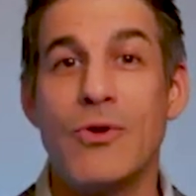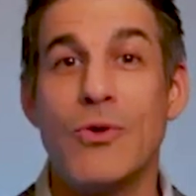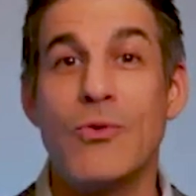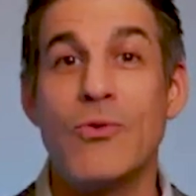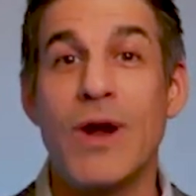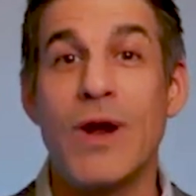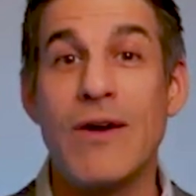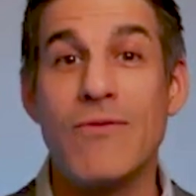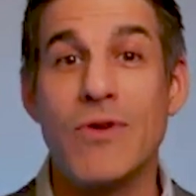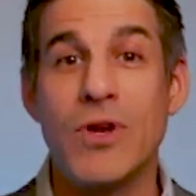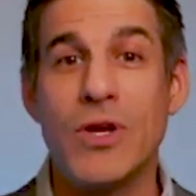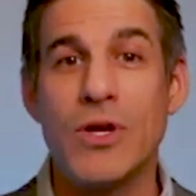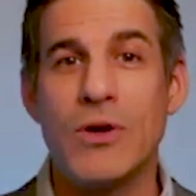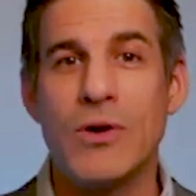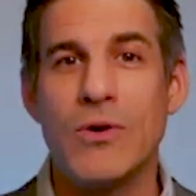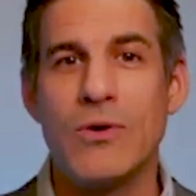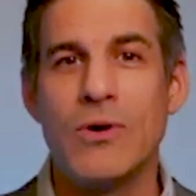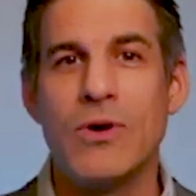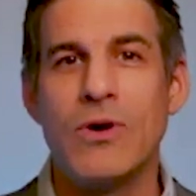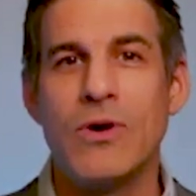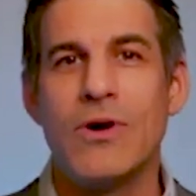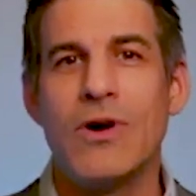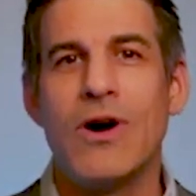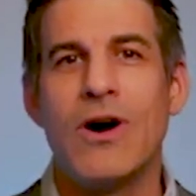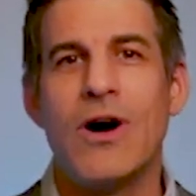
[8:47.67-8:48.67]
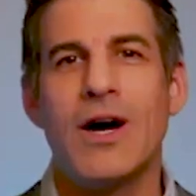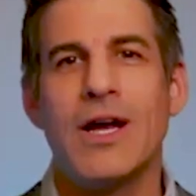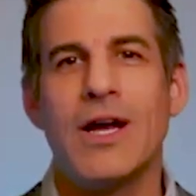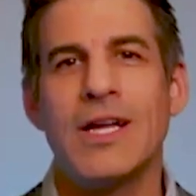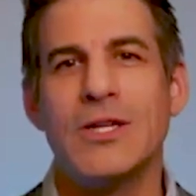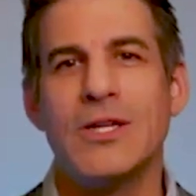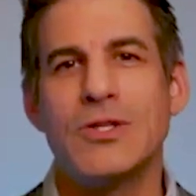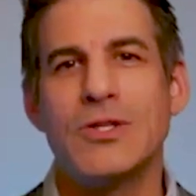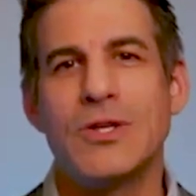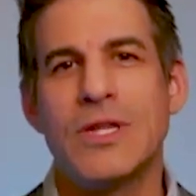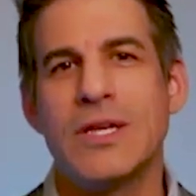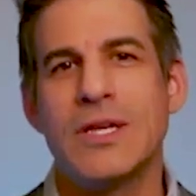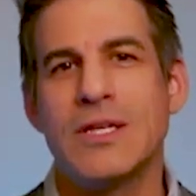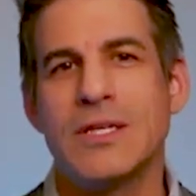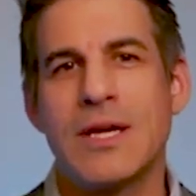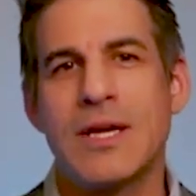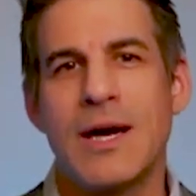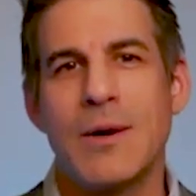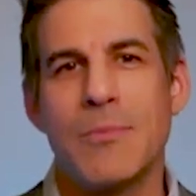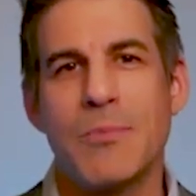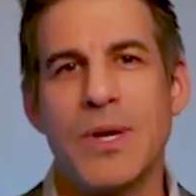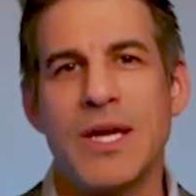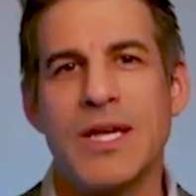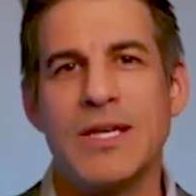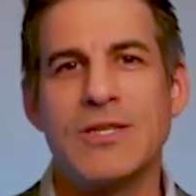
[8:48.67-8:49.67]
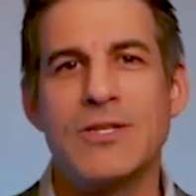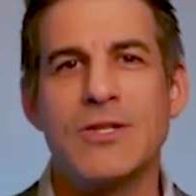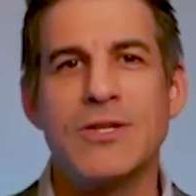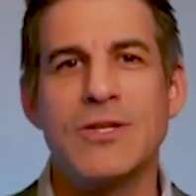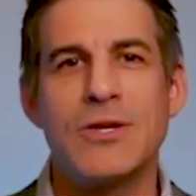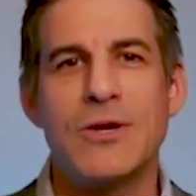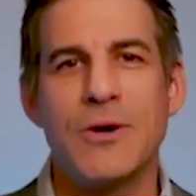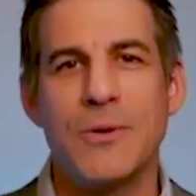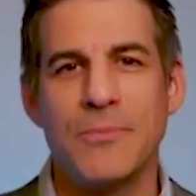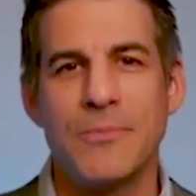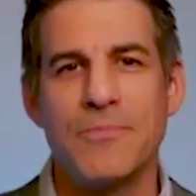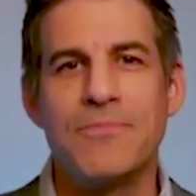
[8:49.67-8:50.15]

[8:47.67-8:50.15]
revenue on each of these companies too.